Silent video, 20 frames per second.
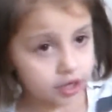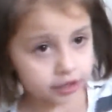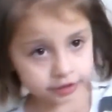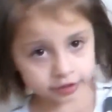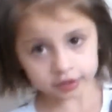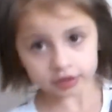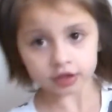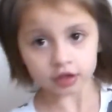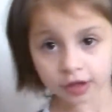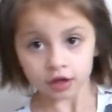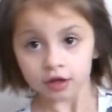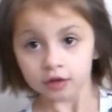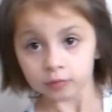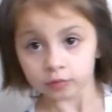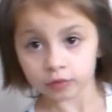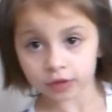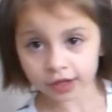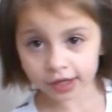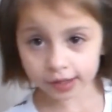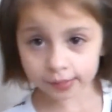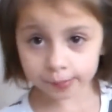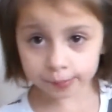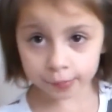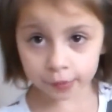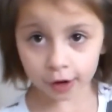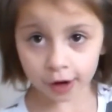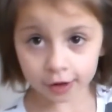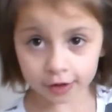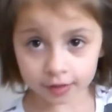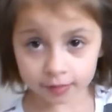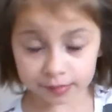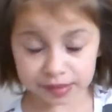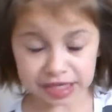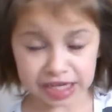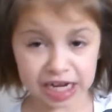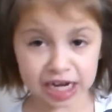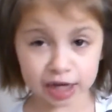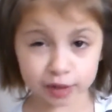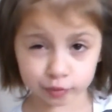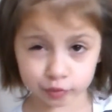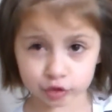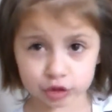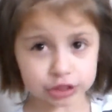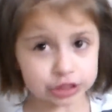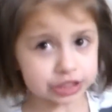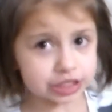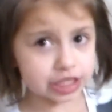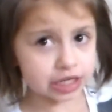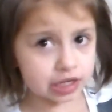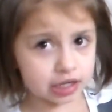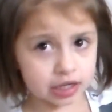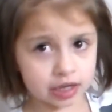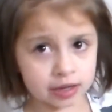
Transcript: at bugging me. I wish I